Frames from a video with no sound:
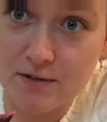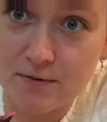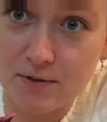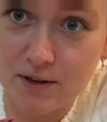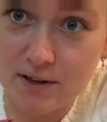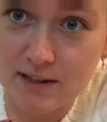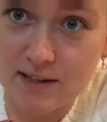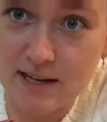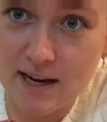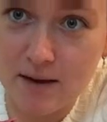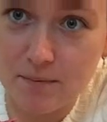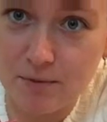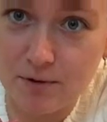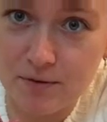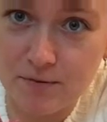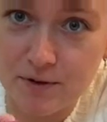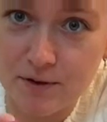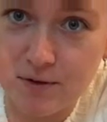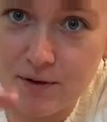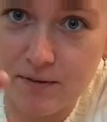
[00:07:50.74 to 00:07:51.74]
for example,
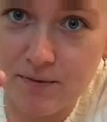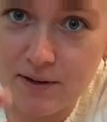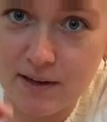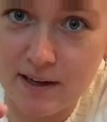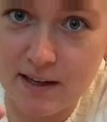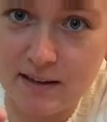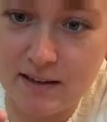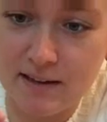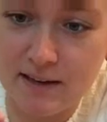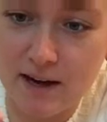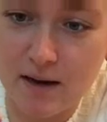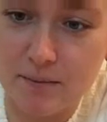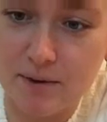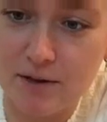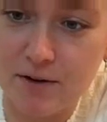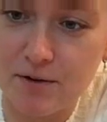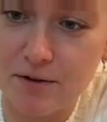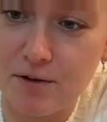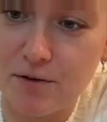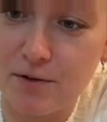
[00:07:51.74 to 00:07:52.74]
if you ever get the Yami
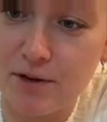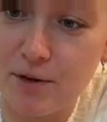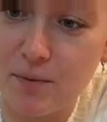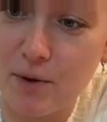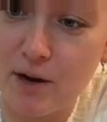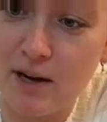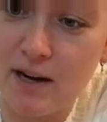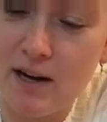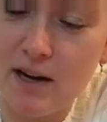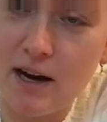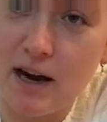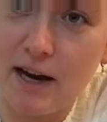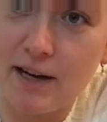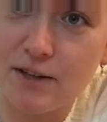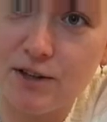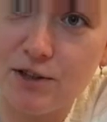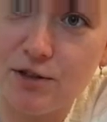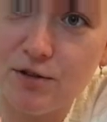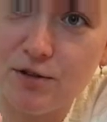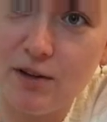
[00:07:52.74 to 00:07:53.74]
no Yugi one, I
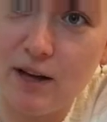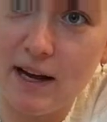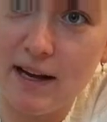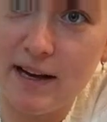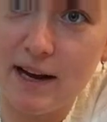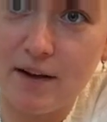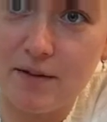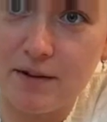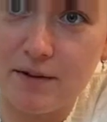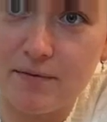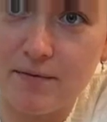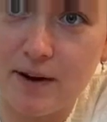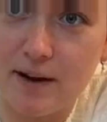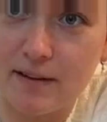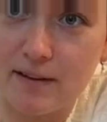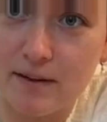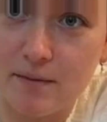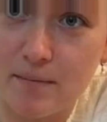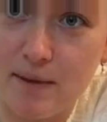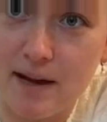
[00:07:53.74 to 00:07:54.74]
do like how they
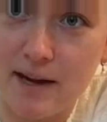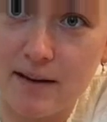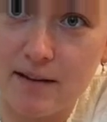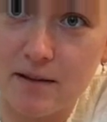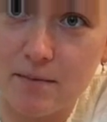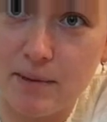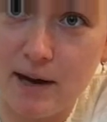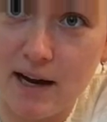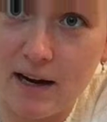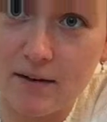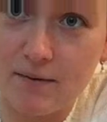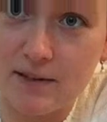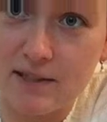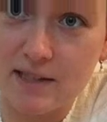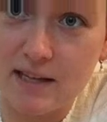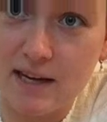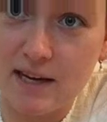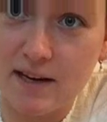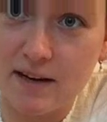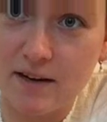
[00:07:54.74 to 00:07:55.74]
finally make the back of his
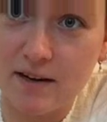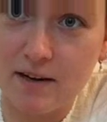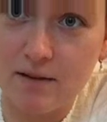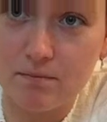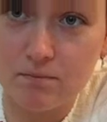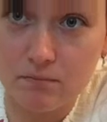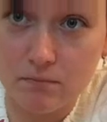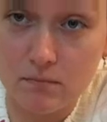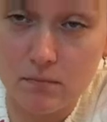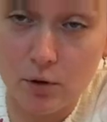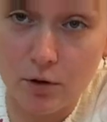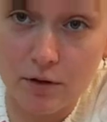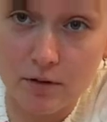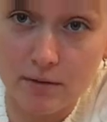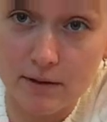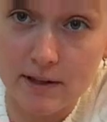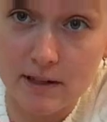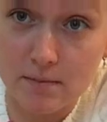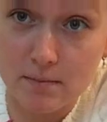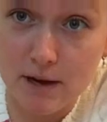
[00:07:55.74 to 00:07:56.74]
head more
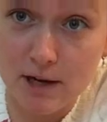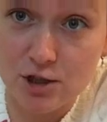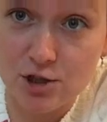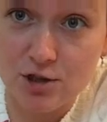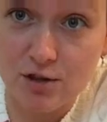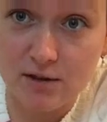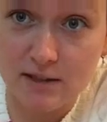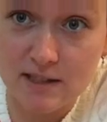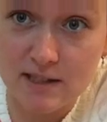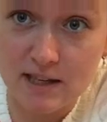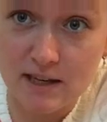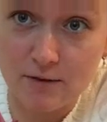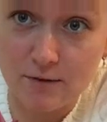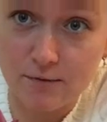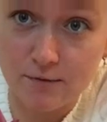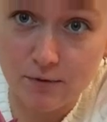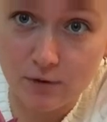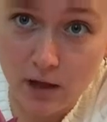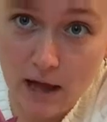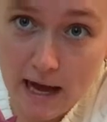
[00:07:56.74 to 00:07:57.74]
three-dimensional instead of
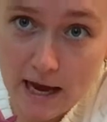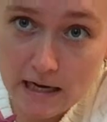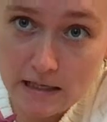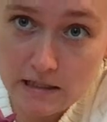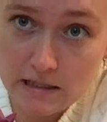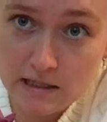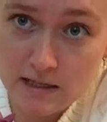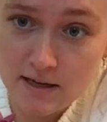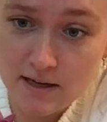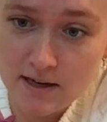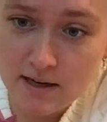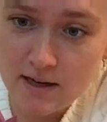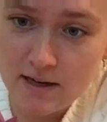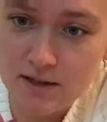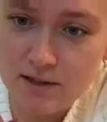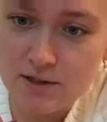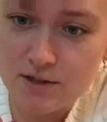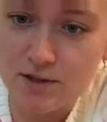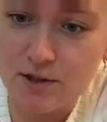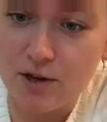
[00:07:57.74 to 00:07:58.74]
flat.
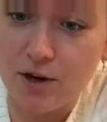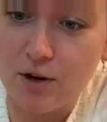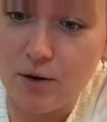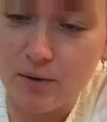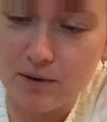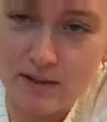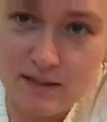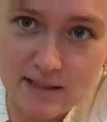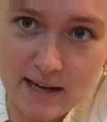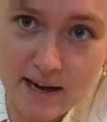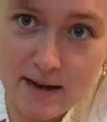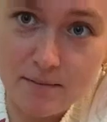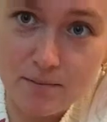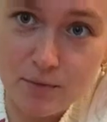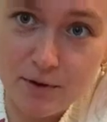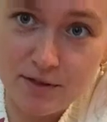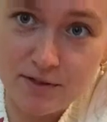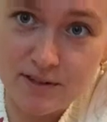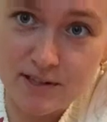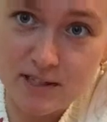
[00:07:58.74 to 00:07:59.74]
So same
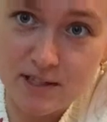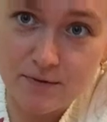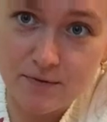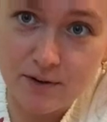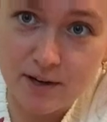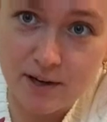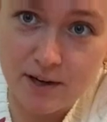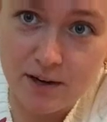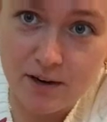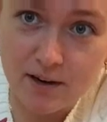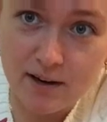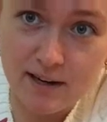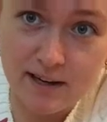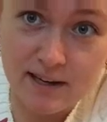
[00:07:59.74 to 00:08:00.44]
with this figure.